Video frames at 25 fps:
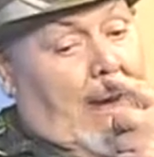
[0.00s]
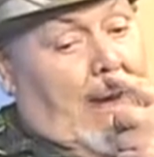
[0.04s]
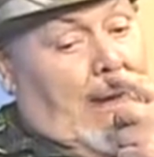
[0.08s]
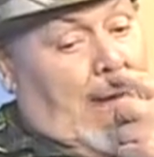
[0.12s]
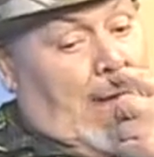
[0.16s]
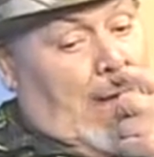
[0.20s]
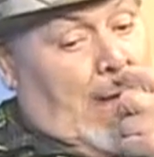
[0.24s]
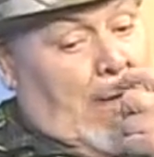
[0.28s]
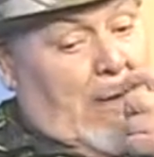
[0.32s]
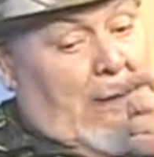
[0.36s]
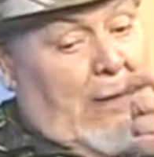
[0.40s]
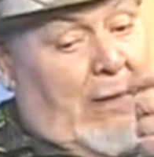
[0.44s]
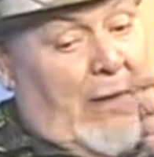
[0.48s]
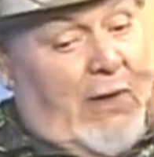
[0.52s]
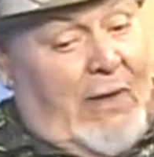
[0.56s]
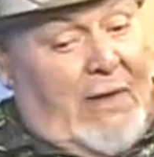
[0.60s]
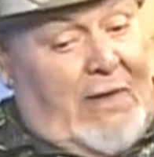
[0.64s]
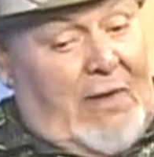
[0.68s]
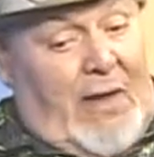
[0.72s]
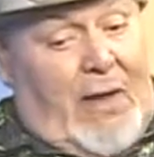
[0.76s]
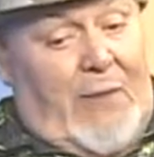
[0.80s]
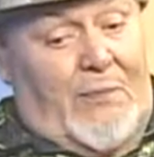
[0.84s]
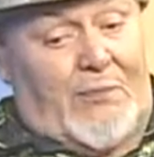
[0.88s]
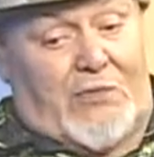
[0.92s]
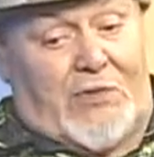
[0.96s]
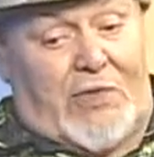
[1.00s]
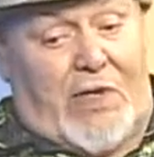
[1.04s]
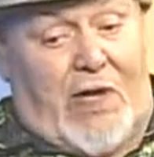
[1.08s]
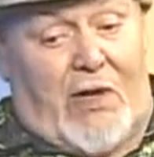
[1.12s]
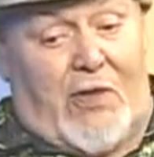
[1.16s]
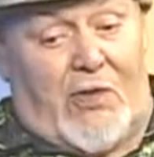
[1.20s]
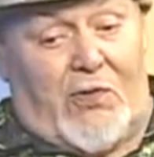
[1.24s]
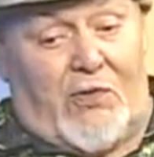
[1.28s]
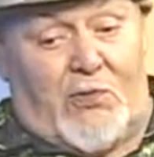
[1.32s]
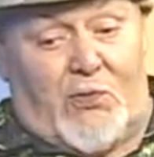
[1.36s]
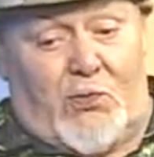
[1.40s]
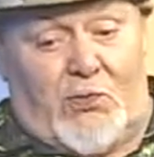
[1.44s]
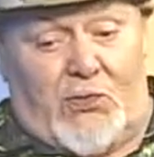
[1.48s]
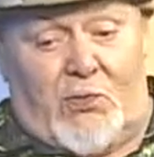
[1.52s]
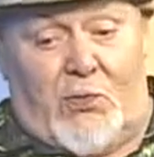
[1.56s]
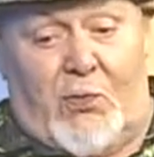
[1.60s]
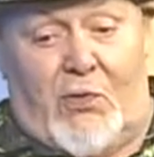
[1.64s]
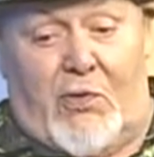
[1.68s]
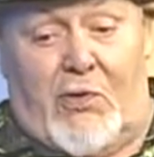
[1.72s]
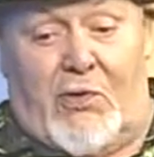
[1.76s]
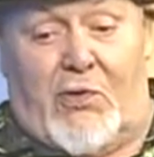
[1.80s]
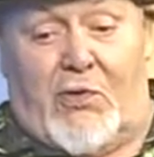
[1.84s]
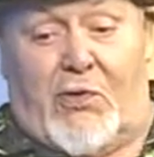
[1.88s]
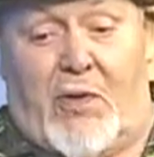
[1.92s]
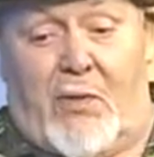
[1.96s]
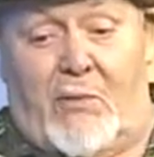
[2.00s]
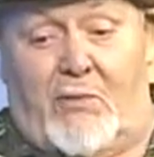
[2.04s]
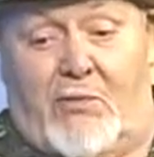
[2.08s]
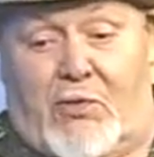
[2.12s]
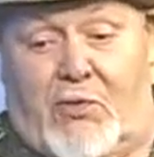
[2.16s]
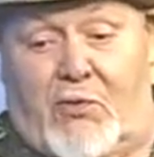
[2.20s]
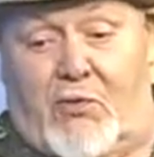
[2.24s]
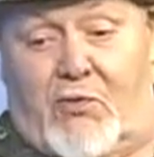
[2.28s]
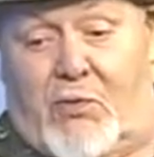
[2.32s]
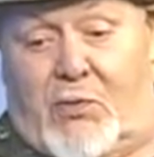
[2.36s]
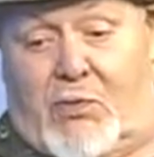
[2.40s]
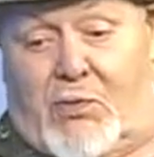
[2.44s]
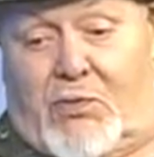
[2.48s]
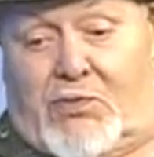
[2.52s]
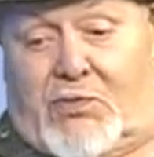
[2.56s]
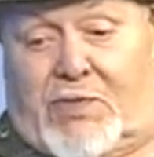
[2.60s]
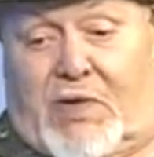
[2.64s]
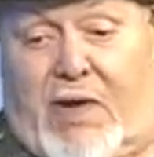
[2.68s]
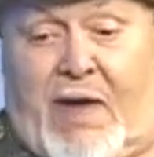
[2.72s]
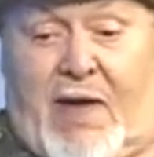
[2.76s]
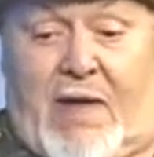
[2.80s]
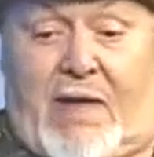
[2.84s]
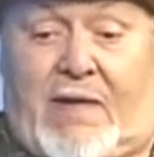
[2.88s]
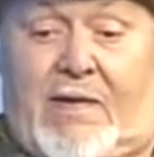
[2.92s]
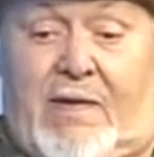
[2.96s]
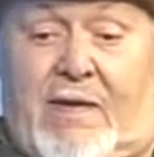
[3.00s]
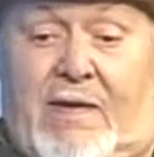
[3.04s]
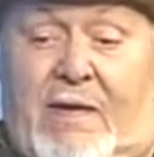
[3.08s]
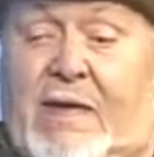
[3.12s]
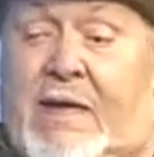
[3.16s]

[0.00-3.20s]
You know, upstairs was where her computer was at.